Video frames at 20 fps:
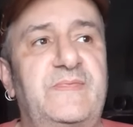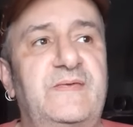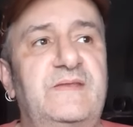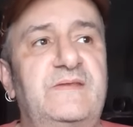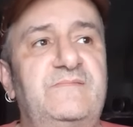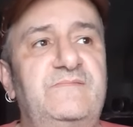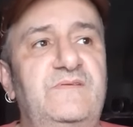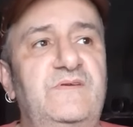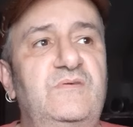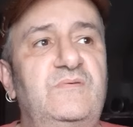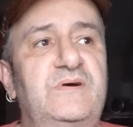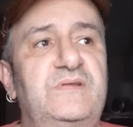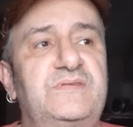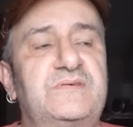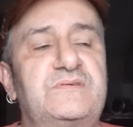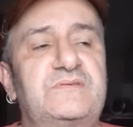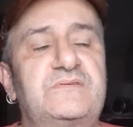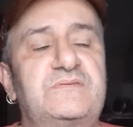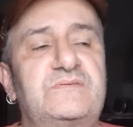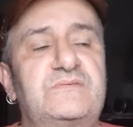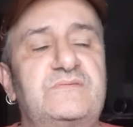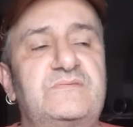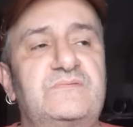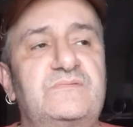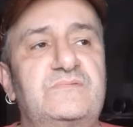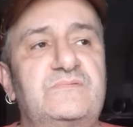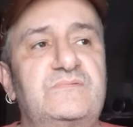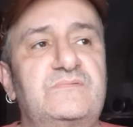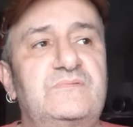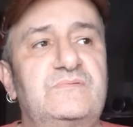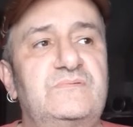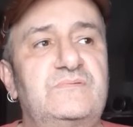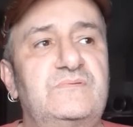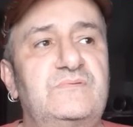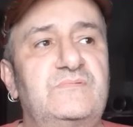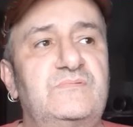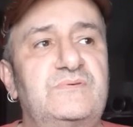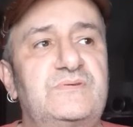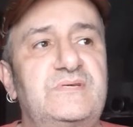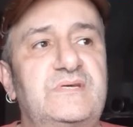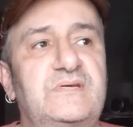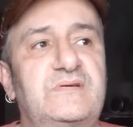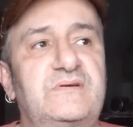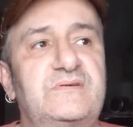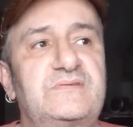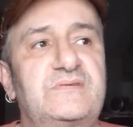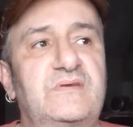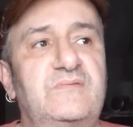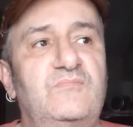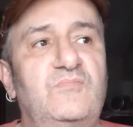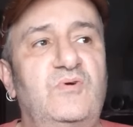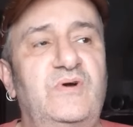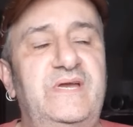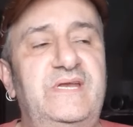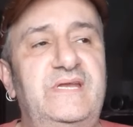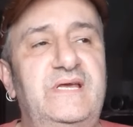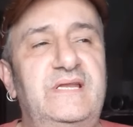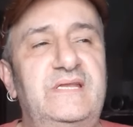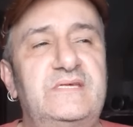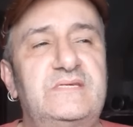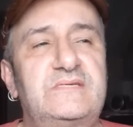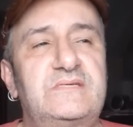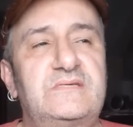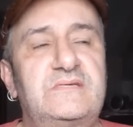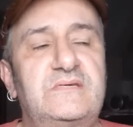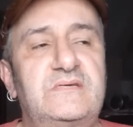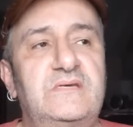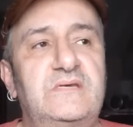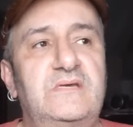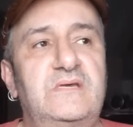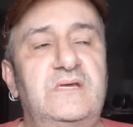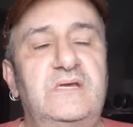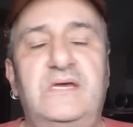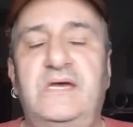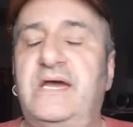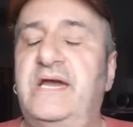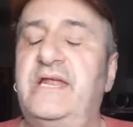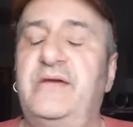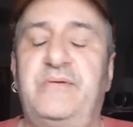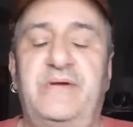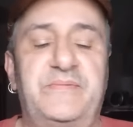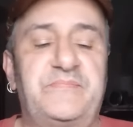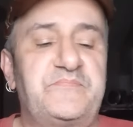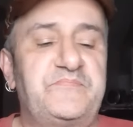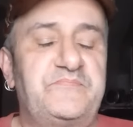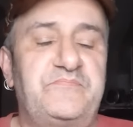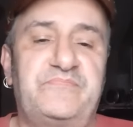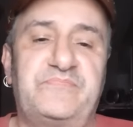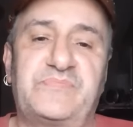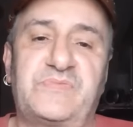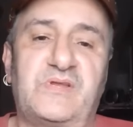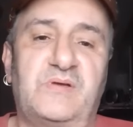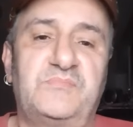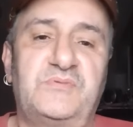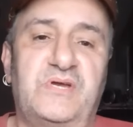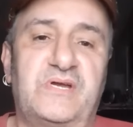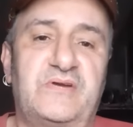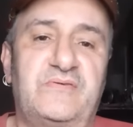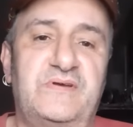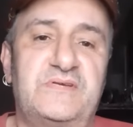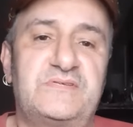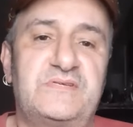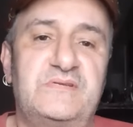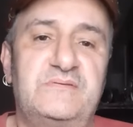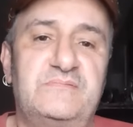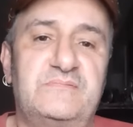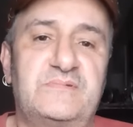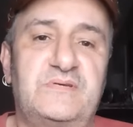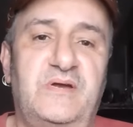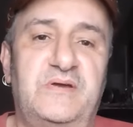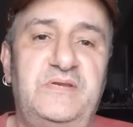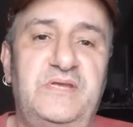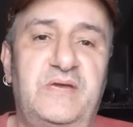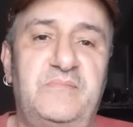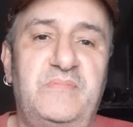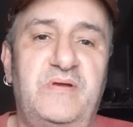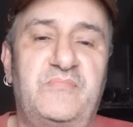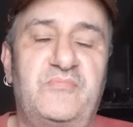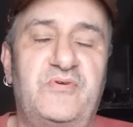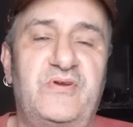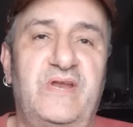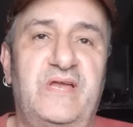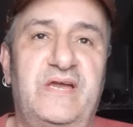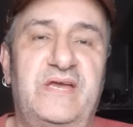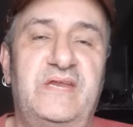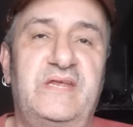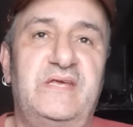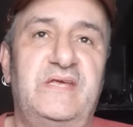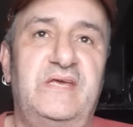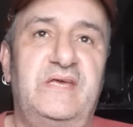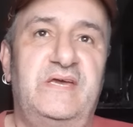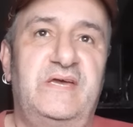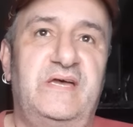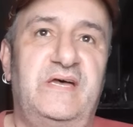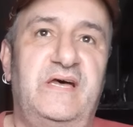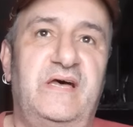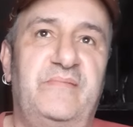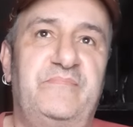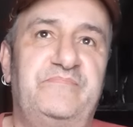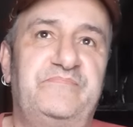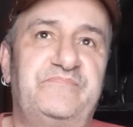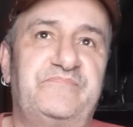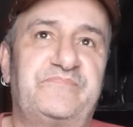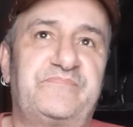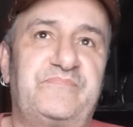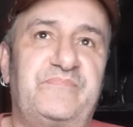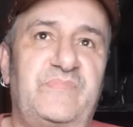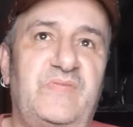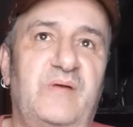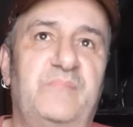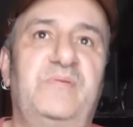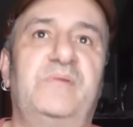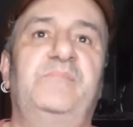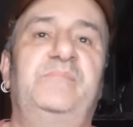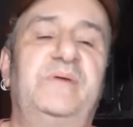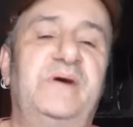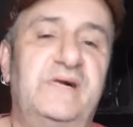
And a few others. What was that guy's name? Wayne Ellis? Anyway, I'm digressing, going down memory lane. But